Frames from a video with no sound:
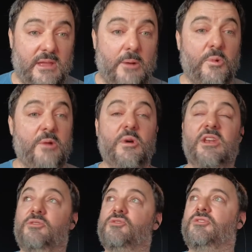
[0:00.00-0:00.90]
and we're
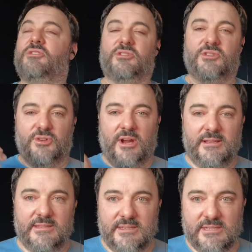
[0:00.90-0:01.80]
not just
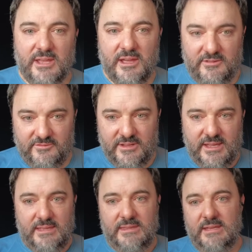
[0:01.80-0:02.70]
trying to serve
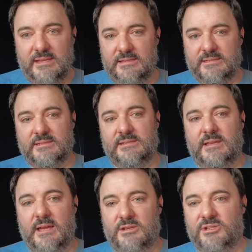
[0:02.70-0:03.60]
these
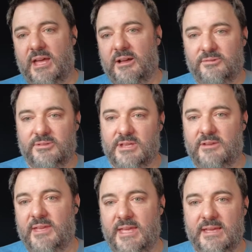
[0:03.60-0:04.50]
shareholders
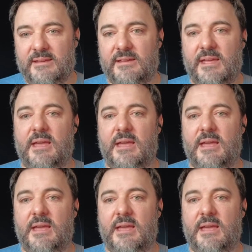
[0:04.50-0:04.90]
over here,